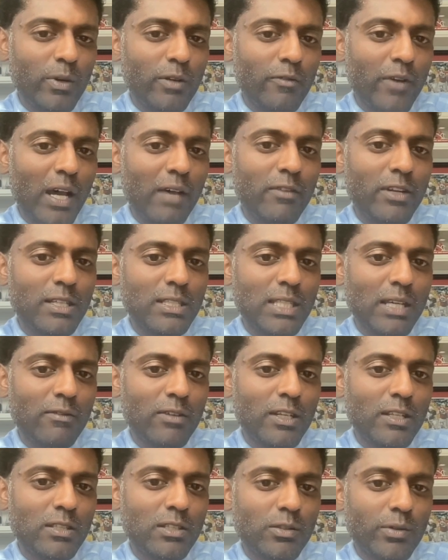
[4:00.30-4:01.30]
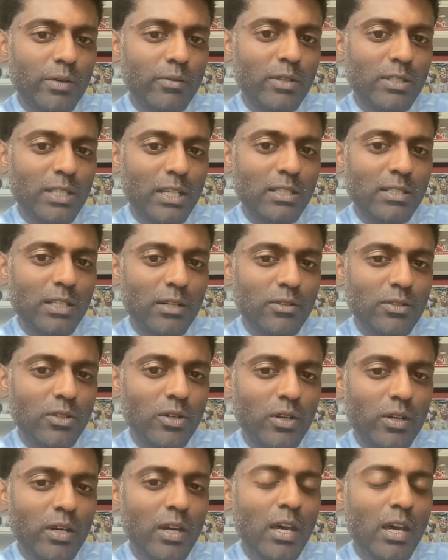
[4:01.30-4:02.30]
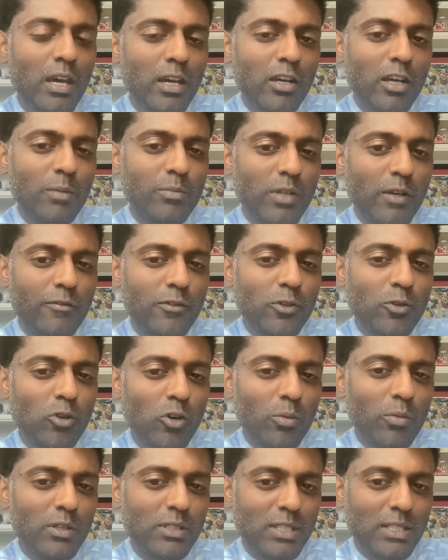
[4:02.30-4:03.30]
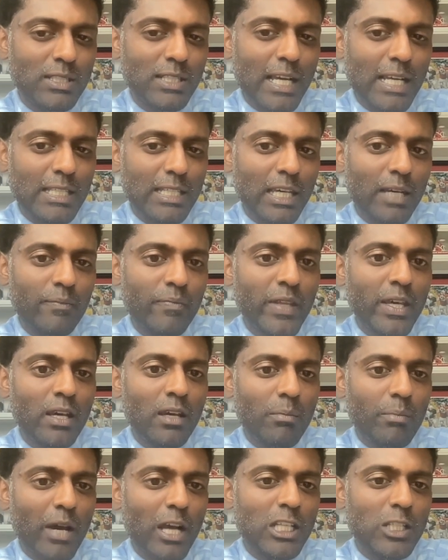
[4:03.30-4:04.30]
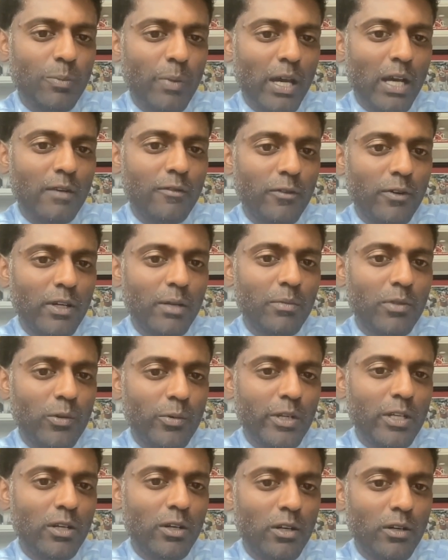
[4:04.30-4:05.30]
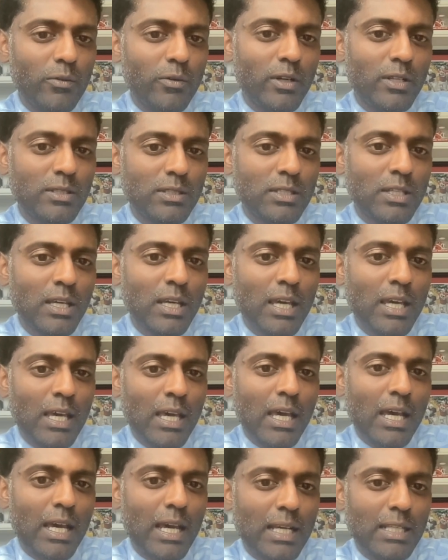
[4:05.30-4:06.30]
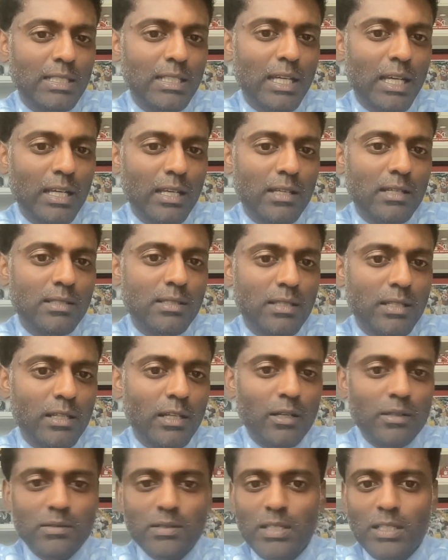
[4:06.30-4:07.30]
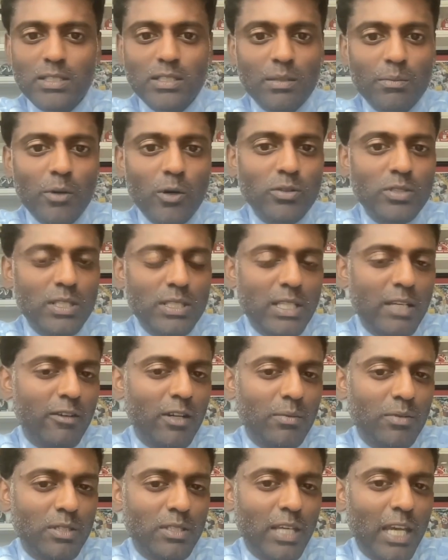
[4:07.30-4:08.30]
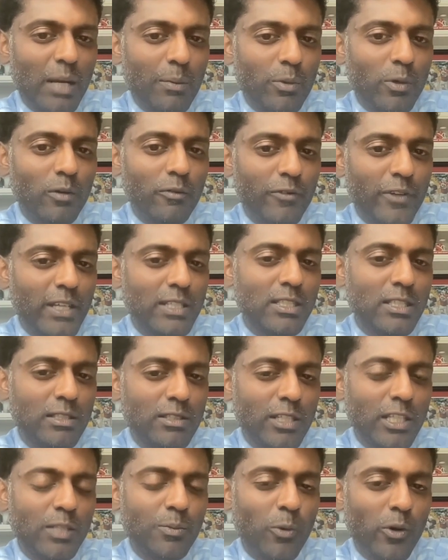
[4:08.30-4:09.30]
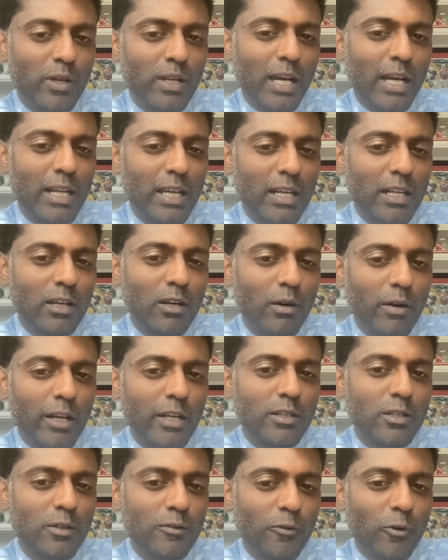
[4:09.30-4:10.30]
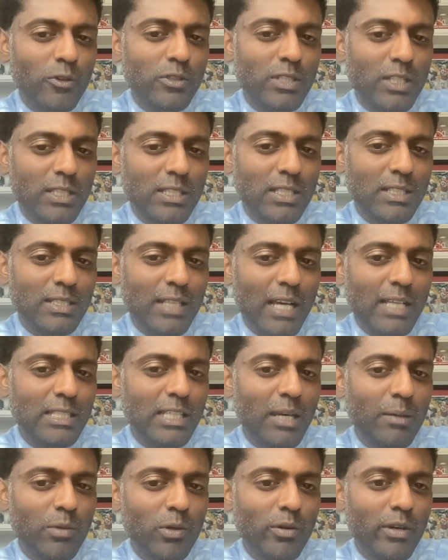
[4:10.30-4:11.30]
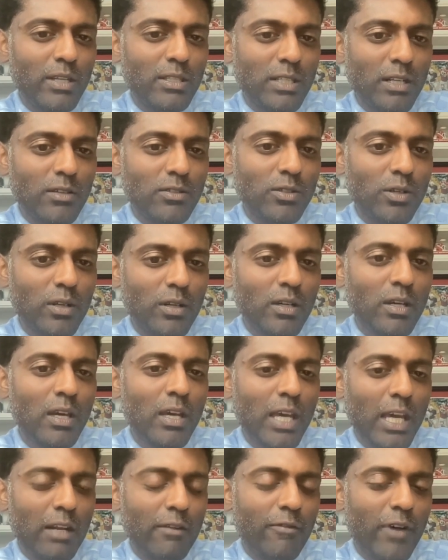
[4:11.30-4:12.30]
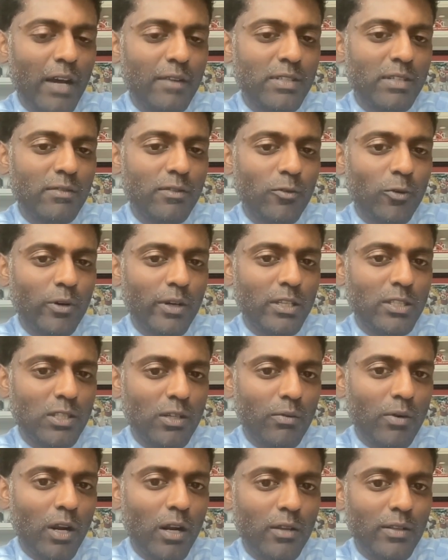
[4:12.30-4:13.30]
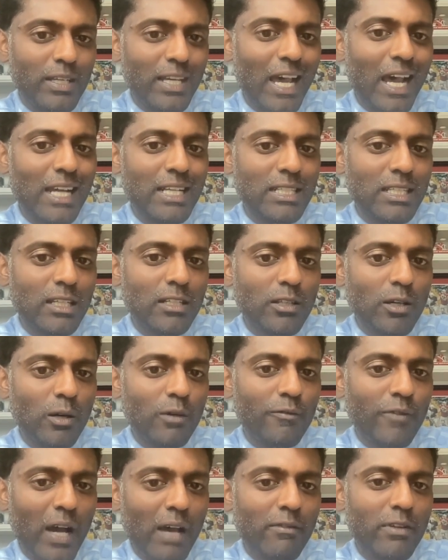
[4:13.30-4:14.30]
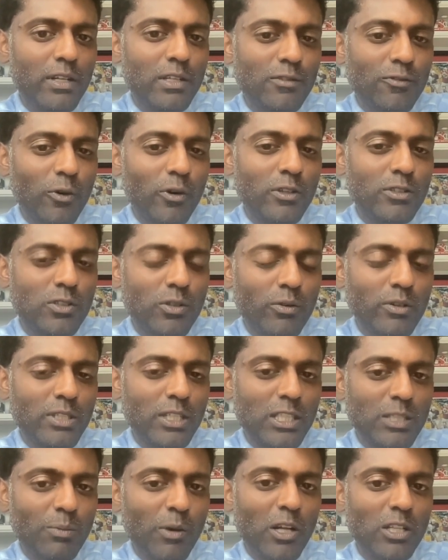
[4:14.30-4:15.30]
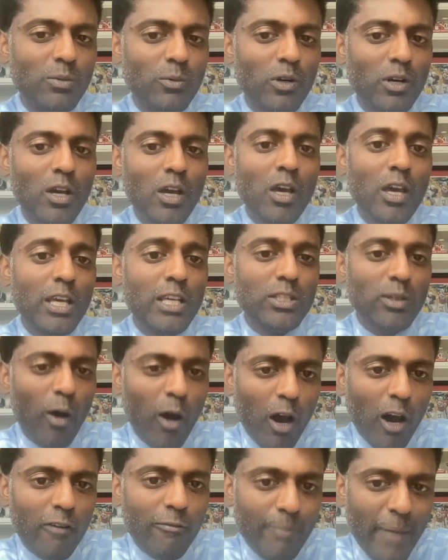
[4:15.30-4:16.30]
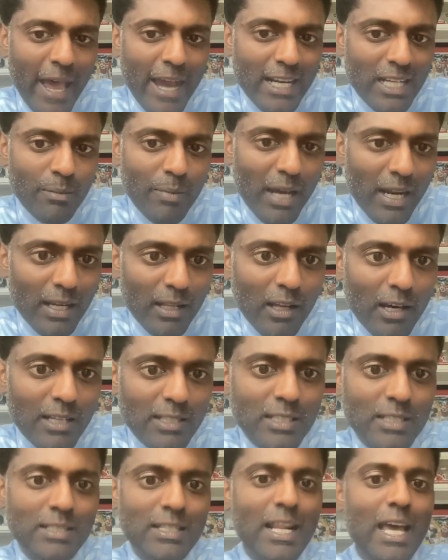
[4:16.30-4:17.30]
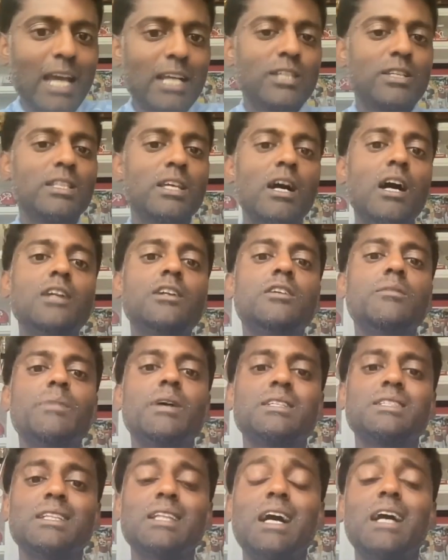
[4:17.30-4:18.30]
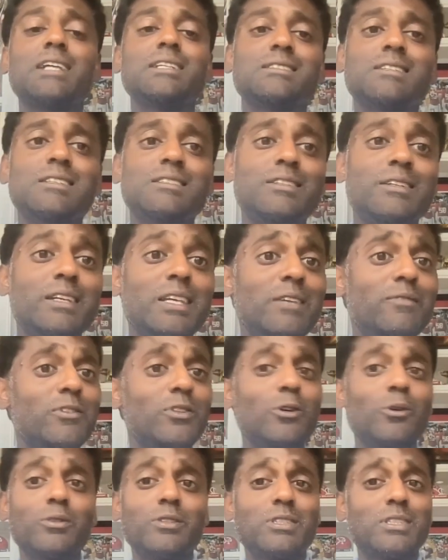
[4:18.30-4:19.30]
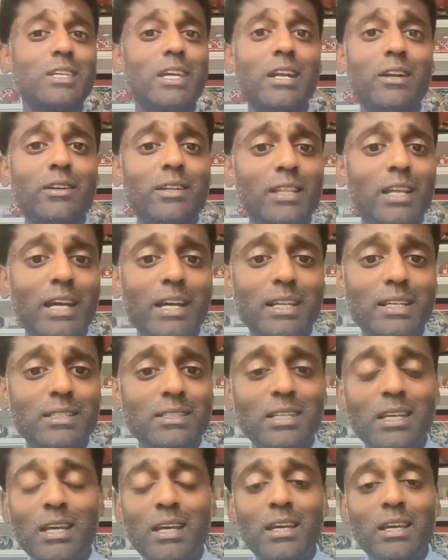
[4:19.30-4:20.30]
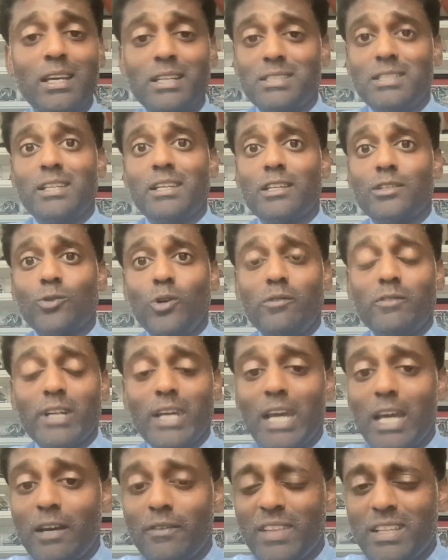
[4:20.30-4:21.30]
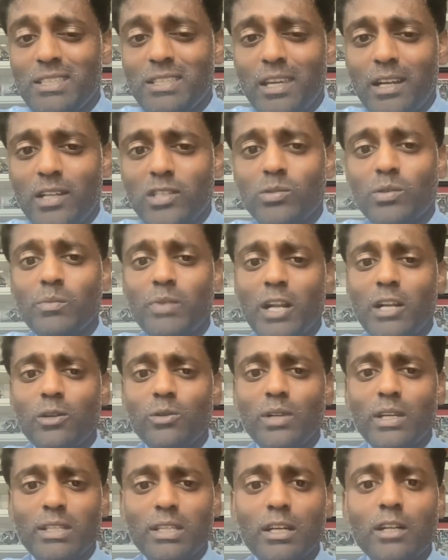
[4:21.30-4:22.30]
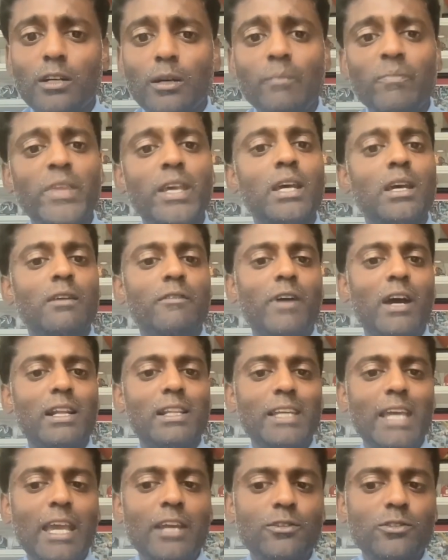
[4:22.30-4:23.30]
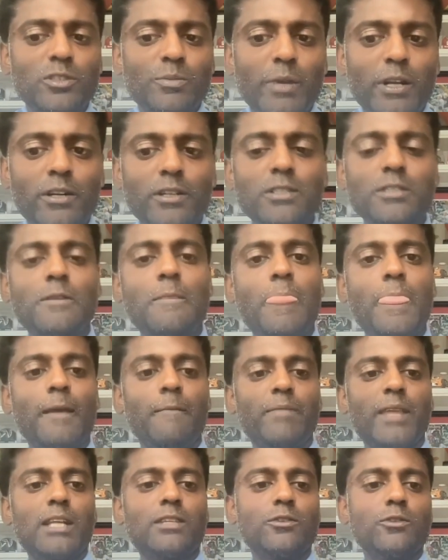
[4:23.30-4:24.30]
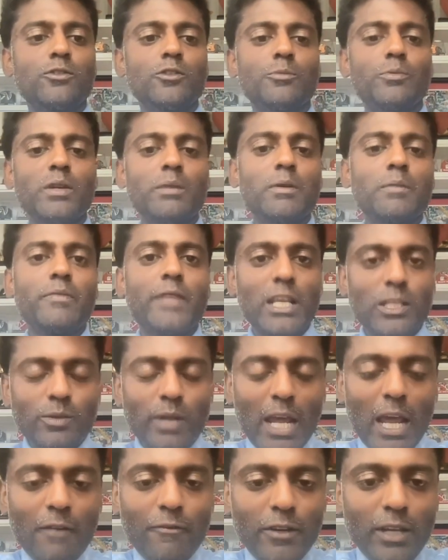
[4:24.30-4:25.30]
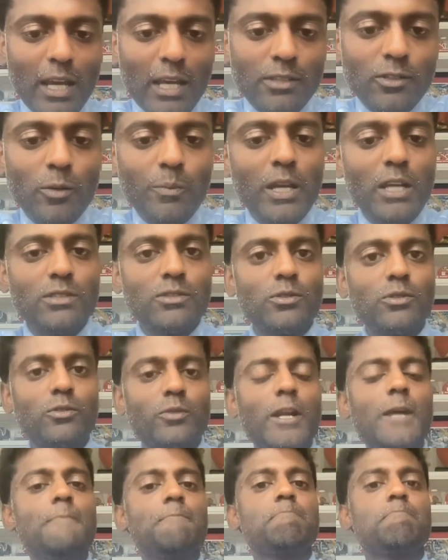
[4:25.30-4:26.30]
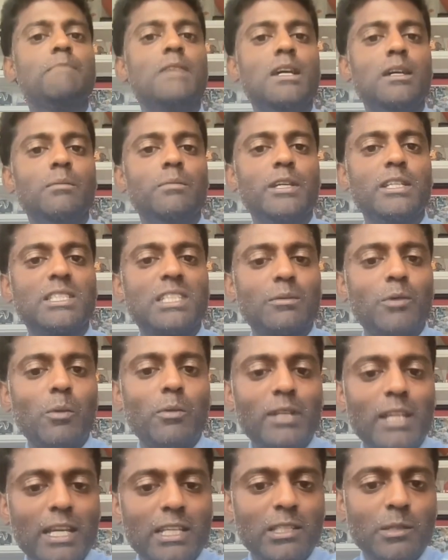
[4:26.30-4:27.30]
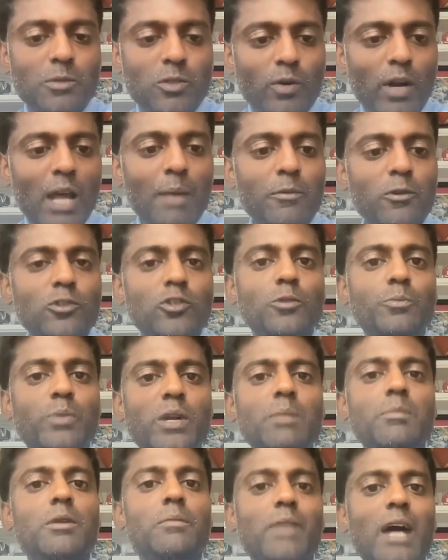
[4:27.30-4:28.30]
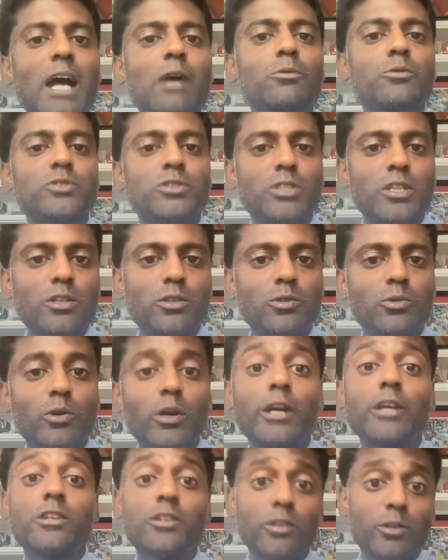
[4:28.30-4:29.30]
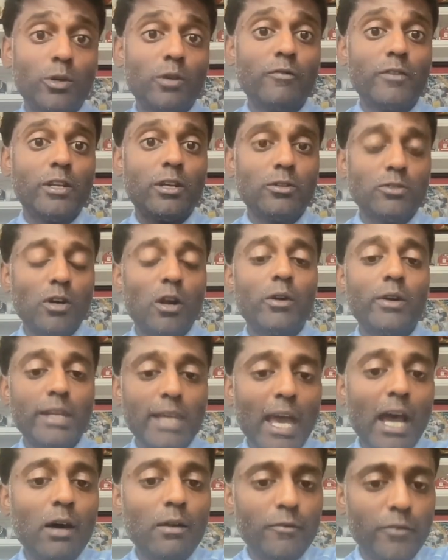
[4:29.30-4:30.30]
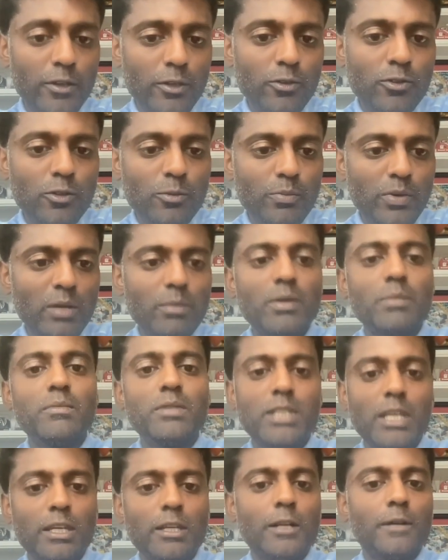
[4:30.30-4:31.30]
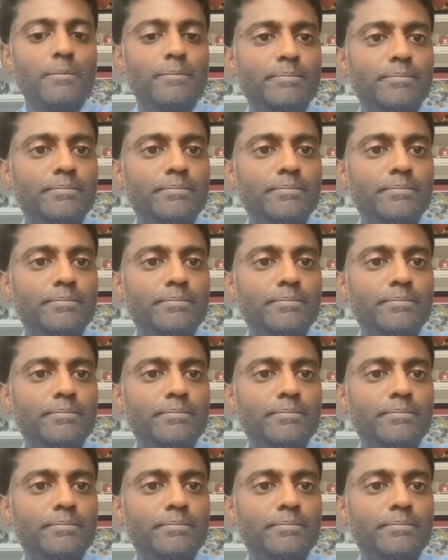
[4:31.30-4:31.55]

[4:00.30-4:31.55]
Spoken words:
went 5 innings, 7 hits, 3 runs against Arizona. Comes off 2 home runs in his last game. Bounce back for him. 3 earned runs is the most he's given up since April. Flexen 6.98 ERA, 2.46 in his last game though against Arizona, and 5.74 against Toronto. The guy did go 5 innings, 4 hits, 2 runs against Baltimore. He's off back-to-back losses, and actually the under makes a lot of sense here, even though the scary line is it's sitting at 12.5. That scares me, but I do like the under. Finally, Angels Mariners. That's YouTube Premium. That's what I have for you guys. Hope you guys are doing great. Please take a moment to like and subscribe. YouTube Premium, I will see you. Actually, your video is already out for YouTube Premium. Take care.